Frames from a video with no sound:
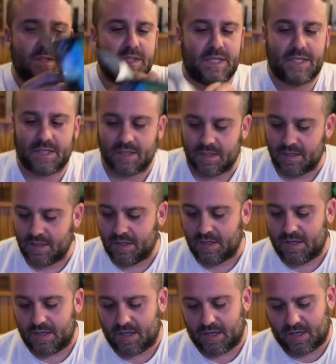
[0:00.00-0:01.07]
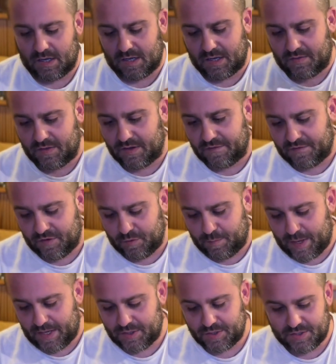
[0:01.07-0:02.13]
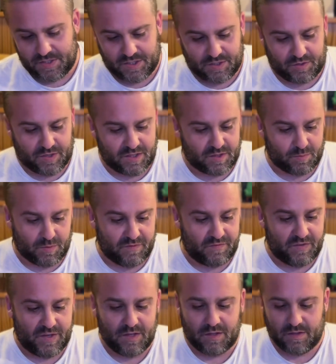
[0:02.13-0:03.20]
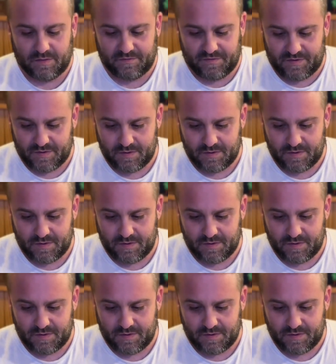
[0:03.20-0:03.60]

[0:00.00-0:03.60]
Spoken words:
neat. And then a few pages in, you get the reveal of